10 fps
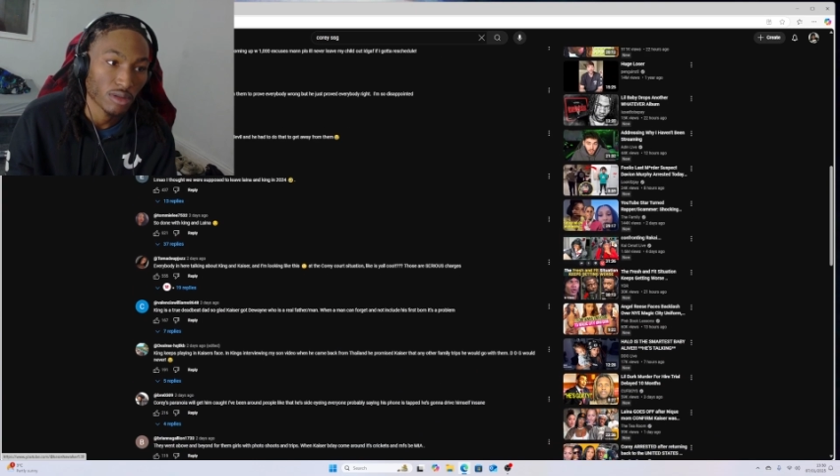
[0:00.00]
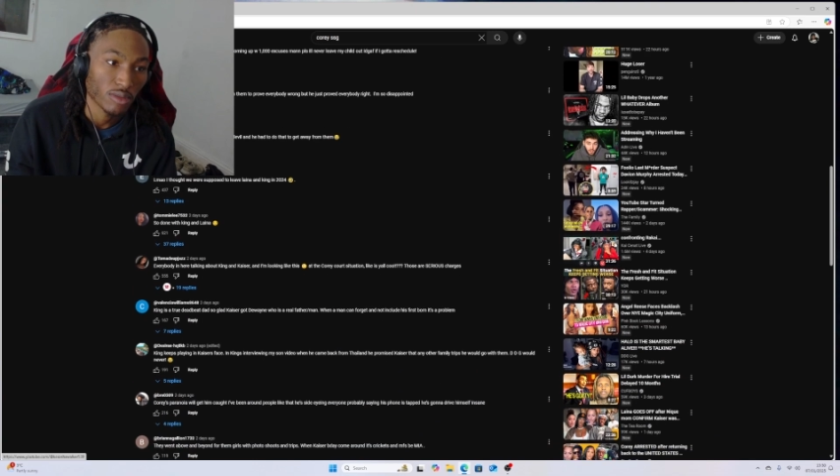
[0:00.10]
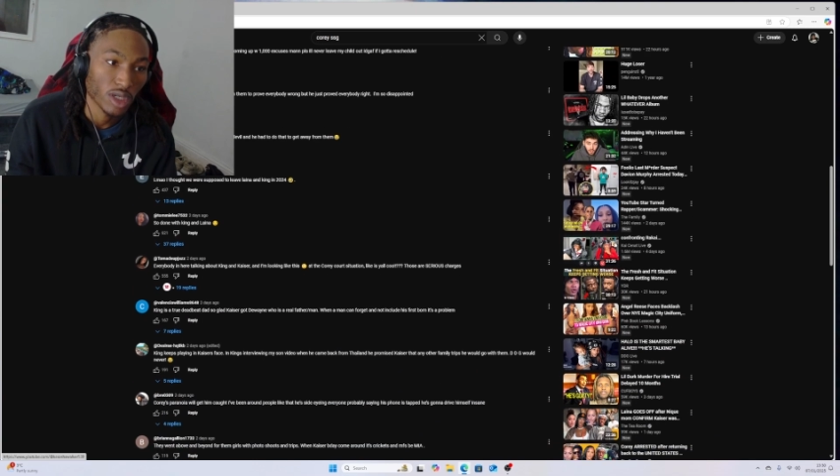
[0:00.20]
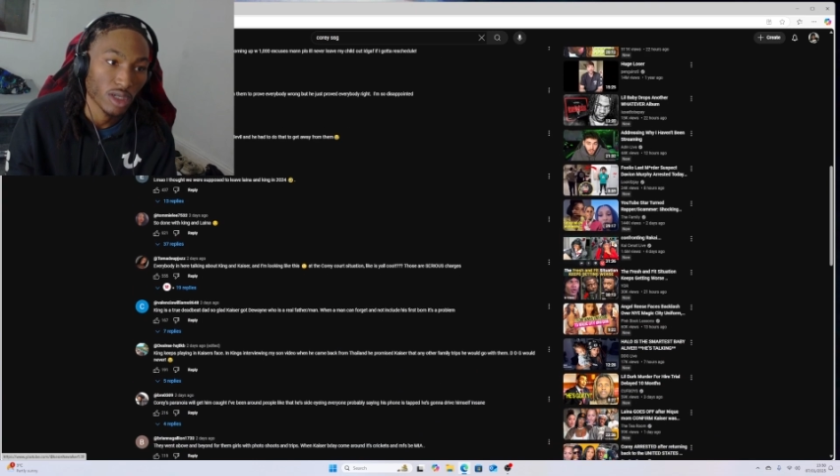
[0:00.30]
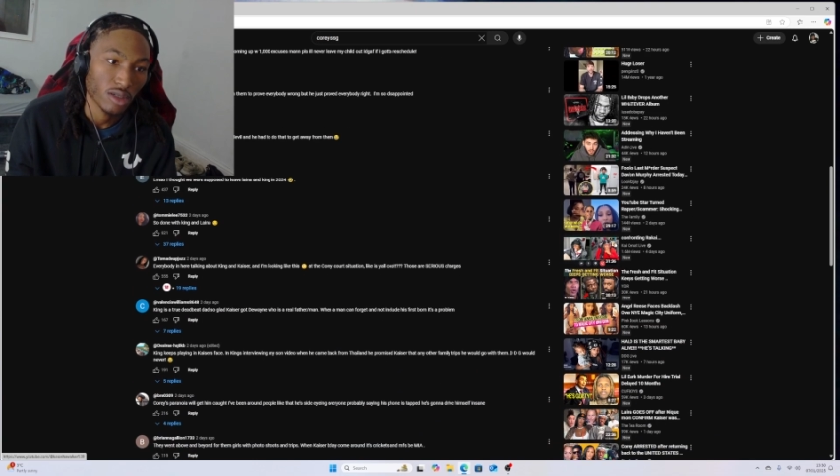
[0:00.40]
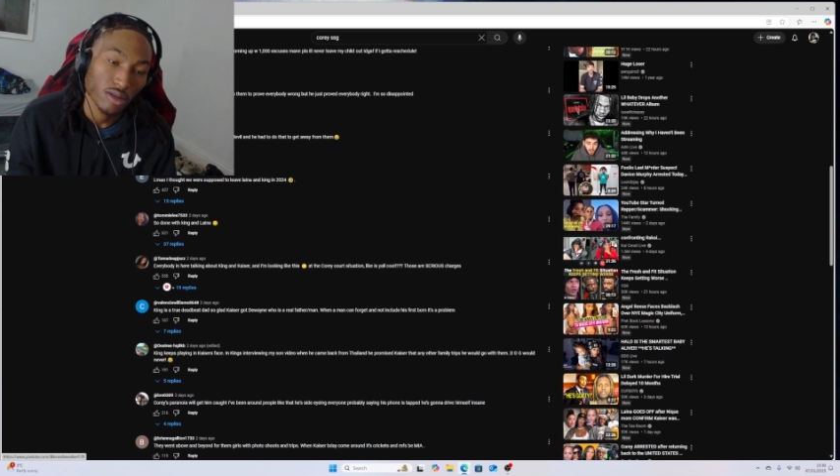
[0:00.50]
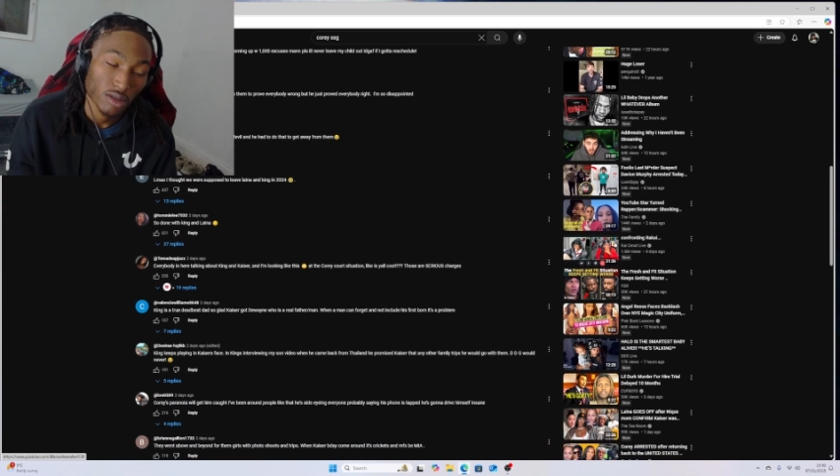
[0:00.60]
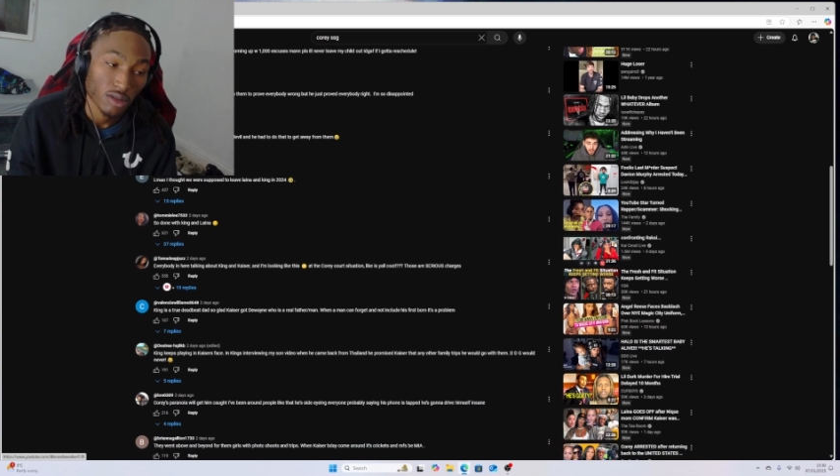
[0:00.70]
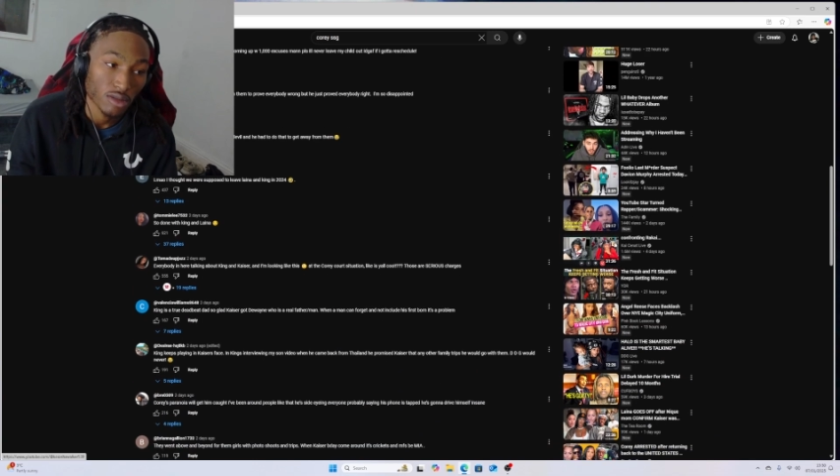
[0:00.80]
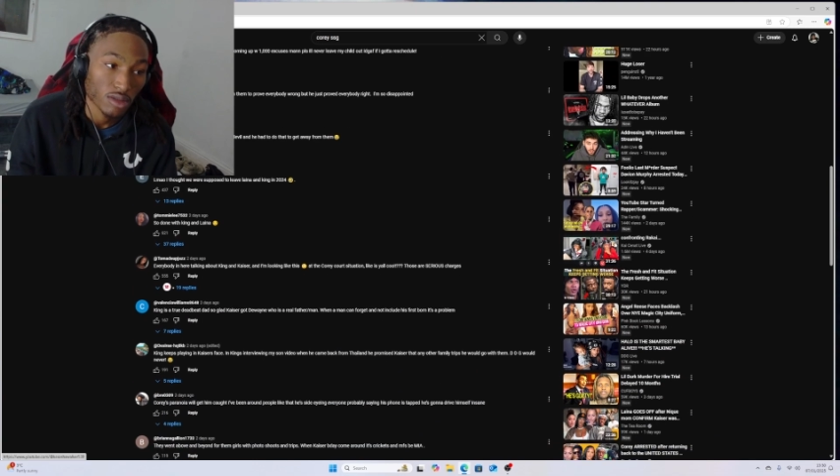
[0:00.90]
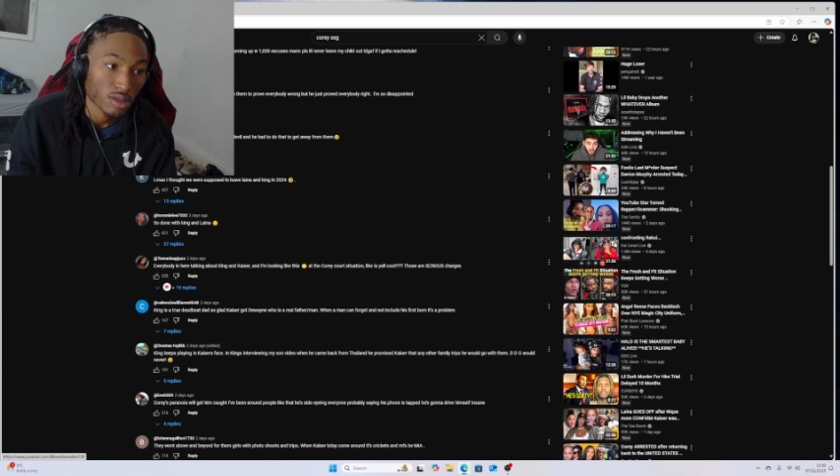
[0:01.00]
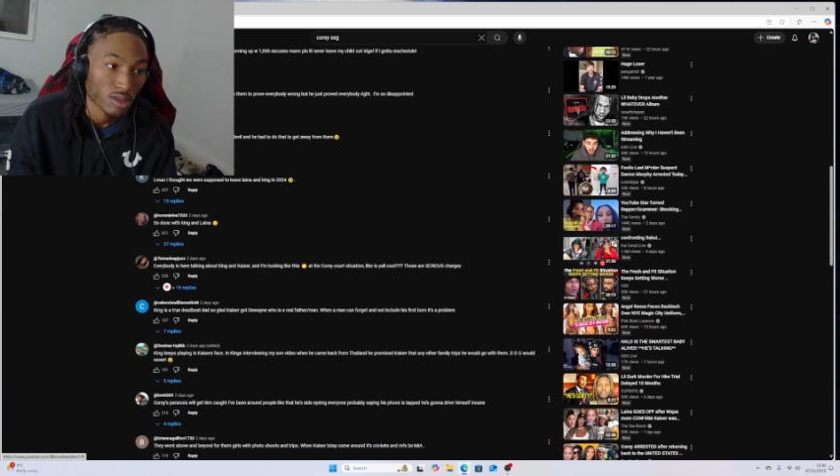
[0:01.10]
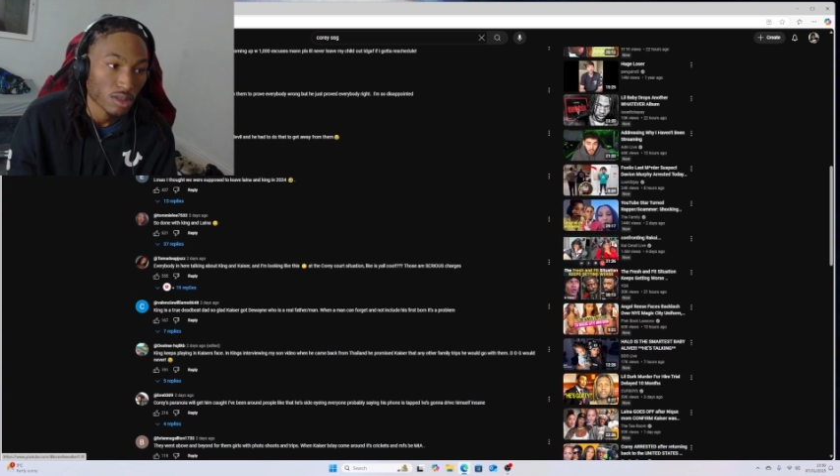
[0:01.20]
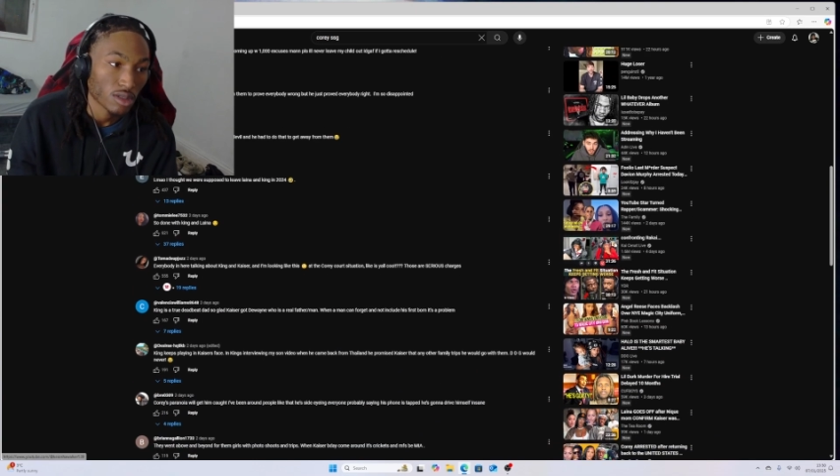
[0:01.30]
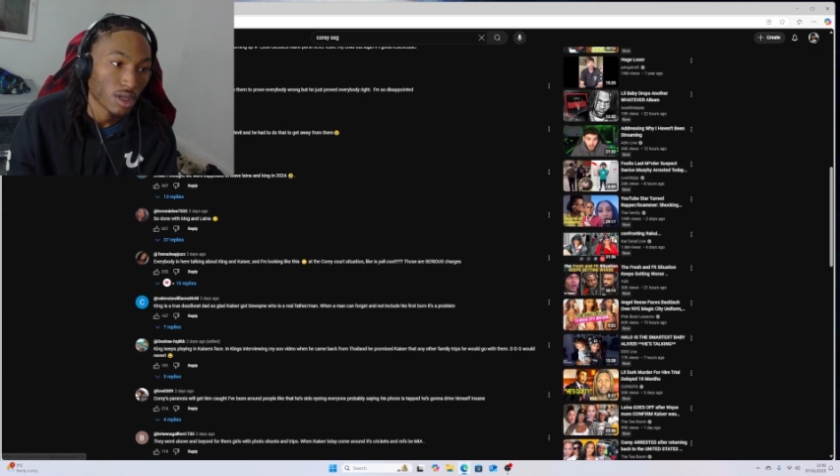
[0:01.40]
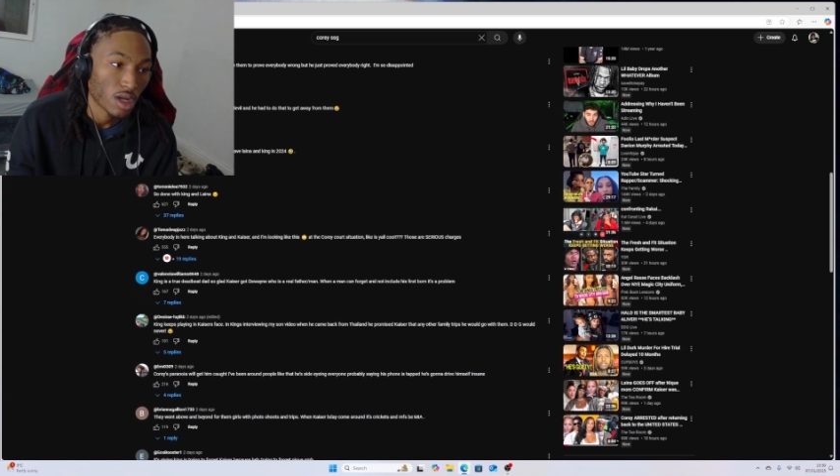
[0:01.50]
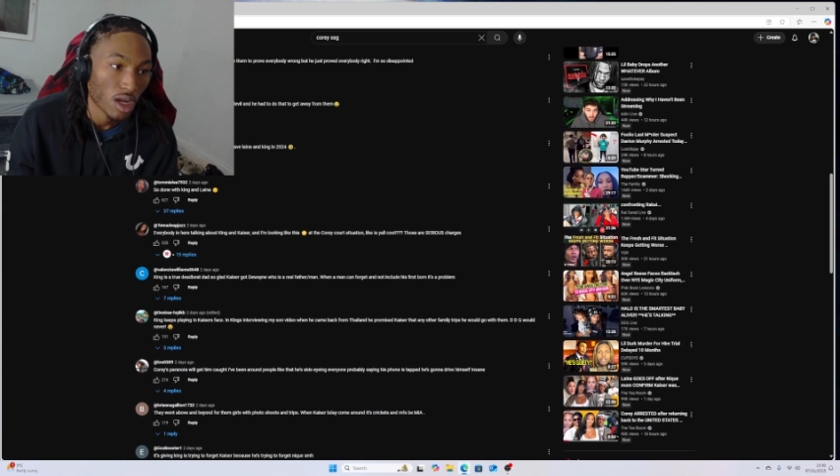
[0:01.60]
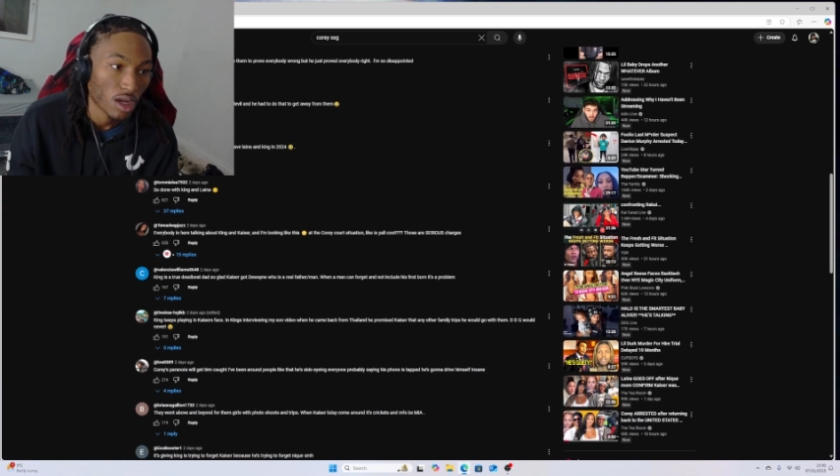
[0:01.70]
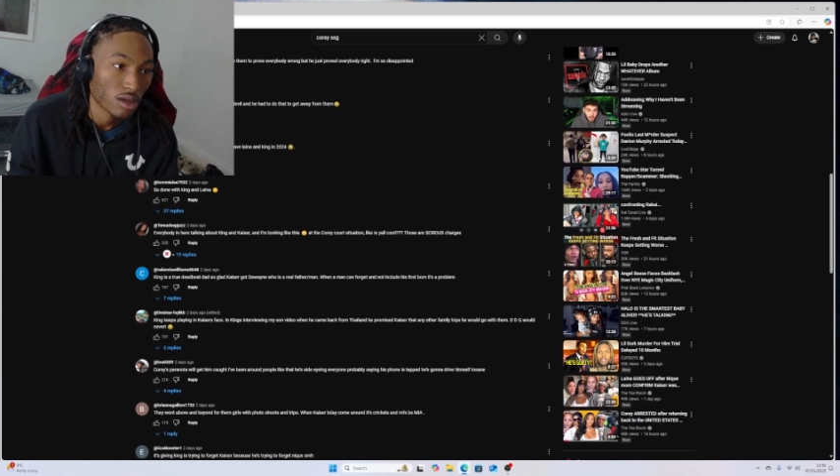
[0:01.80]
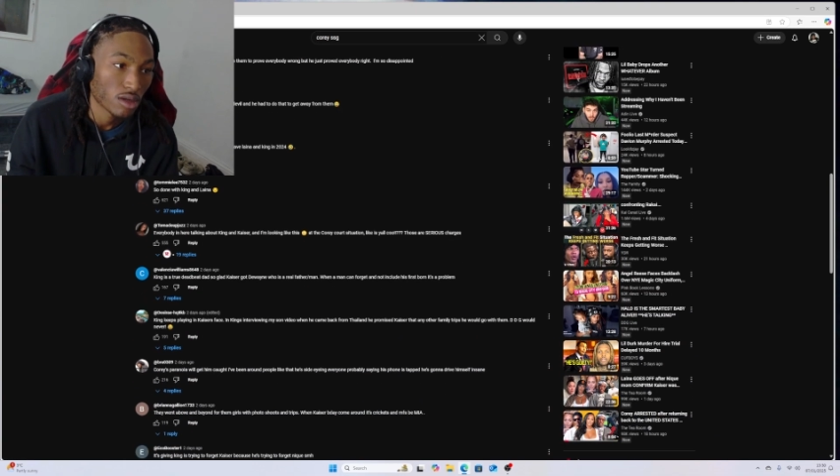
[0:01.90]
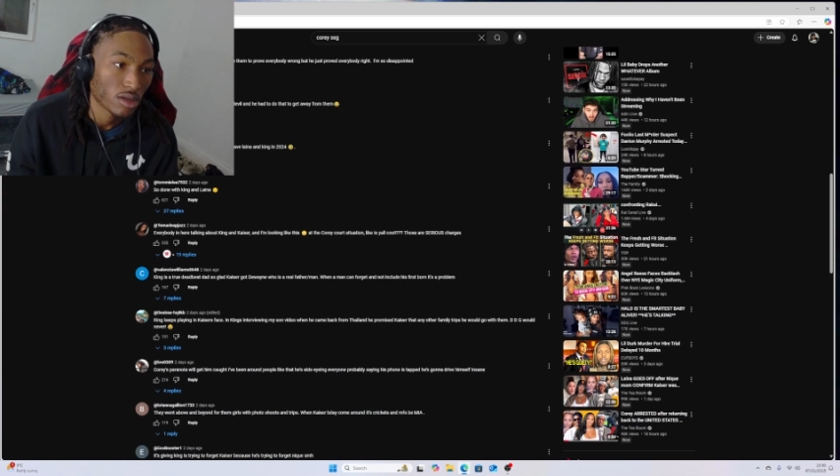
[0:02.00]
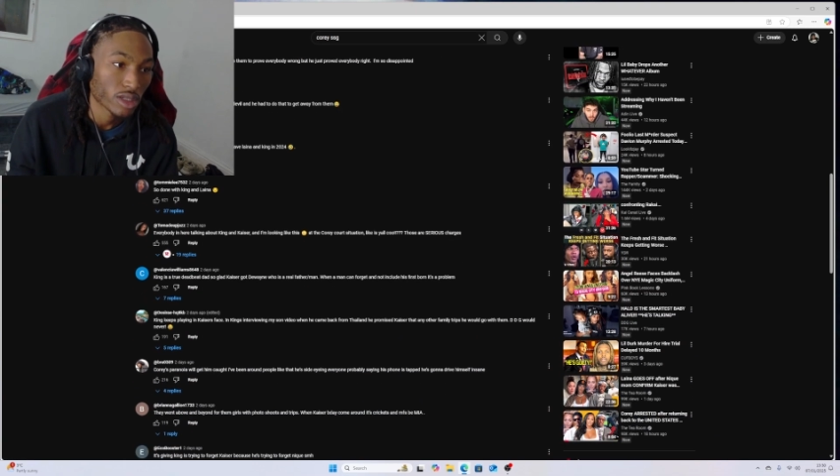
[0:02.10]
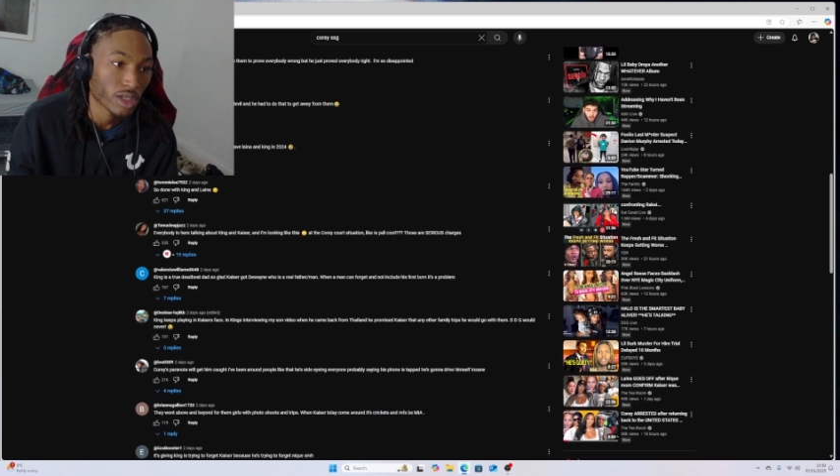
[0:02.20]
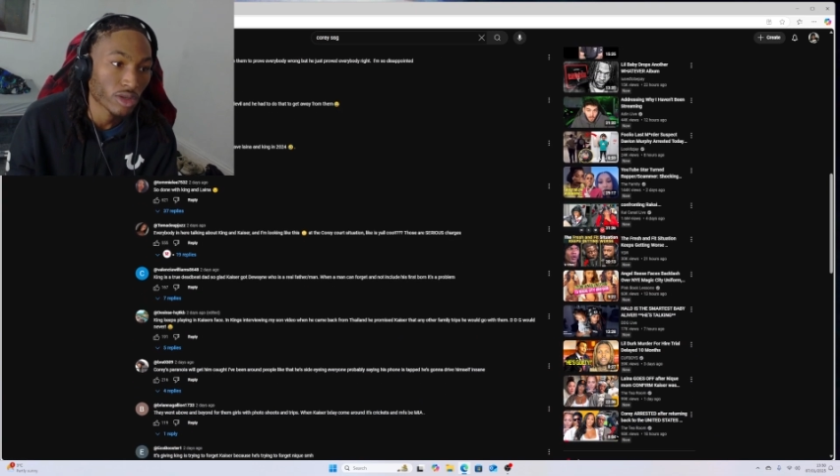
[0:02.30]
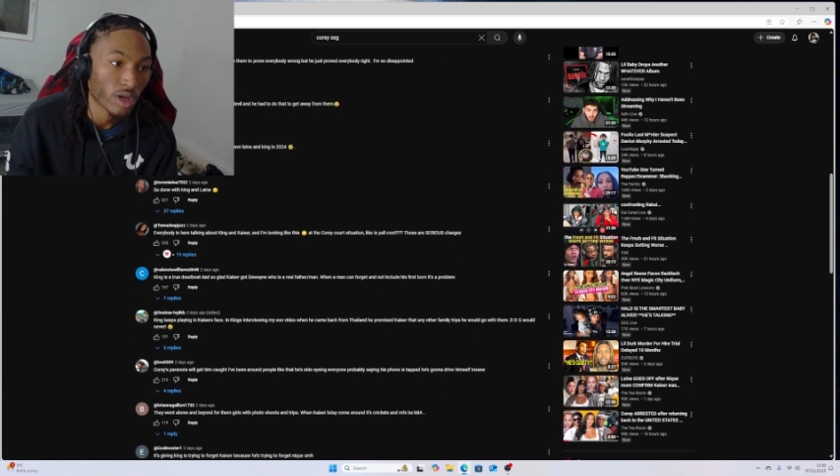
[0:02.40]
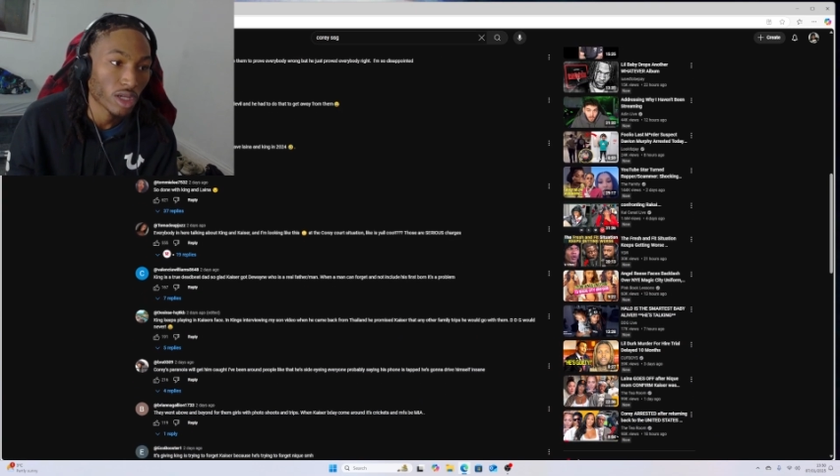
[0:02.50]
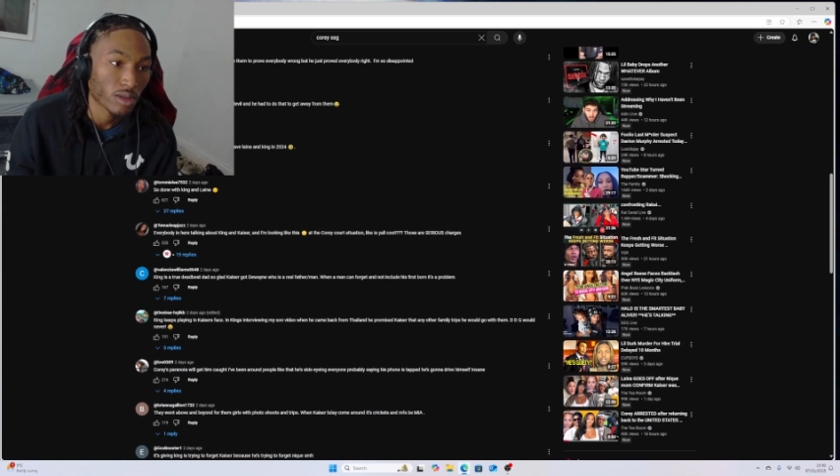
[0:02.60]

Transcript: But, I don't know, this is crazy,